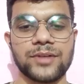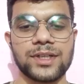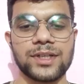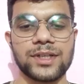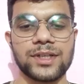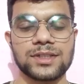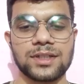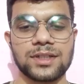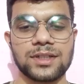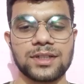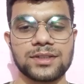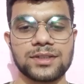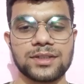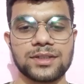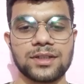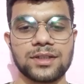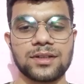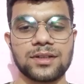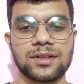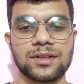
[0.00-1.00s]
some 41
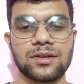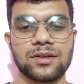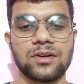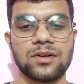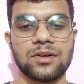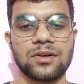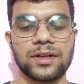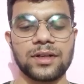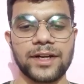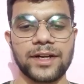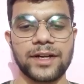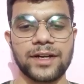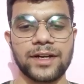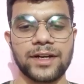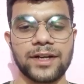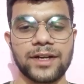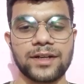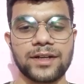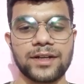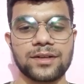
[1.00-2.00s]
degrees Celsius
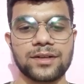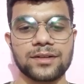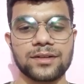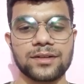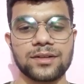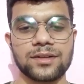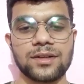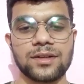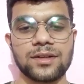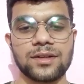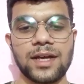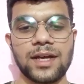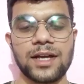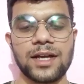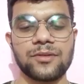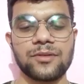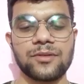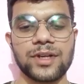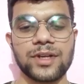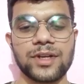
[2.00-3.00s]
also.
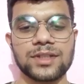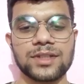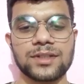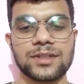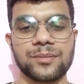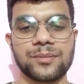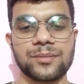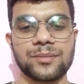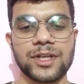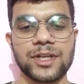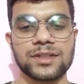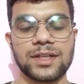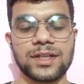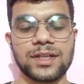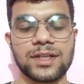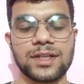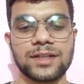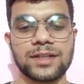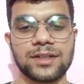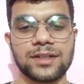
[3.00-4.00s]
And
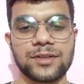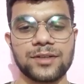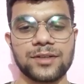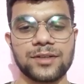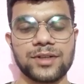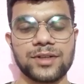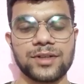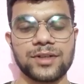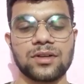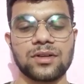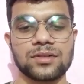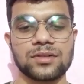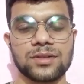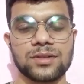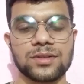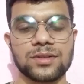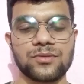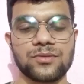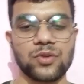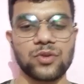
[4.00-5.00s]
processed cheese,
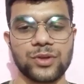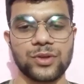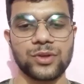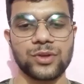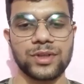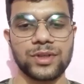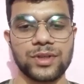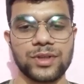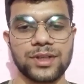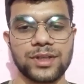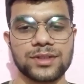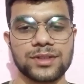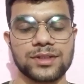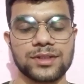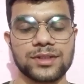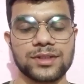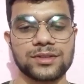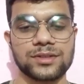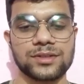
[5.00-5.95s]
which is prepared by